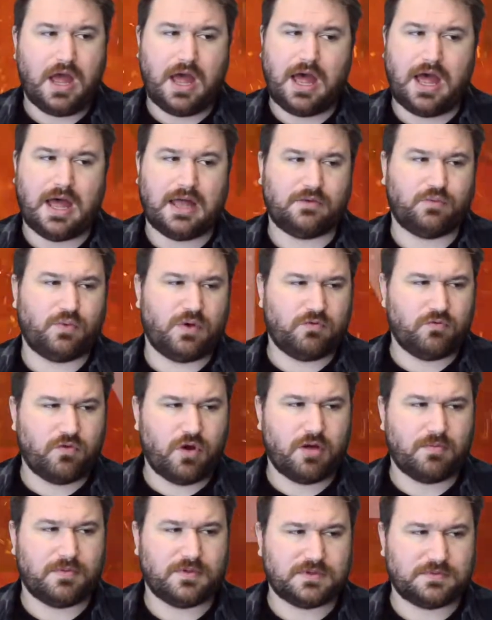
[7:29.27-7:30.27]
And when
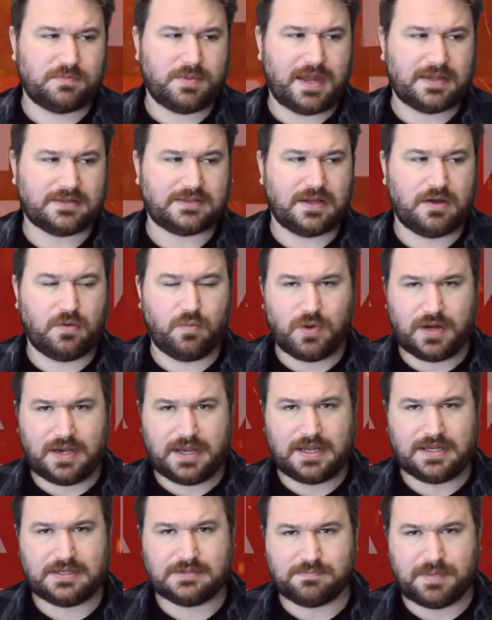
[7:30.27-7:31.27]
Roman's better, when
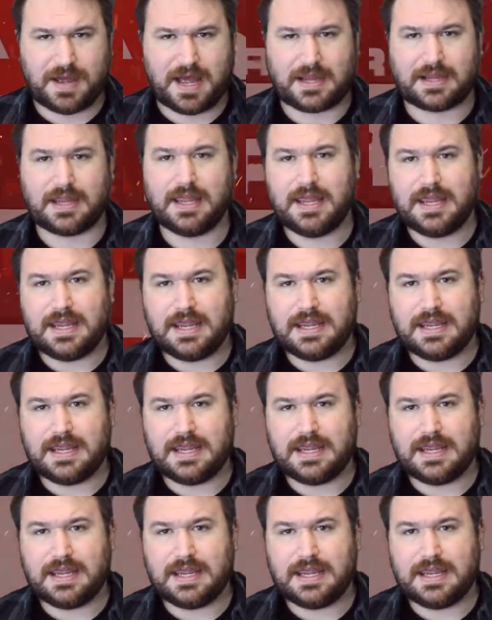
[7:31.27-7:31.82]
he's back,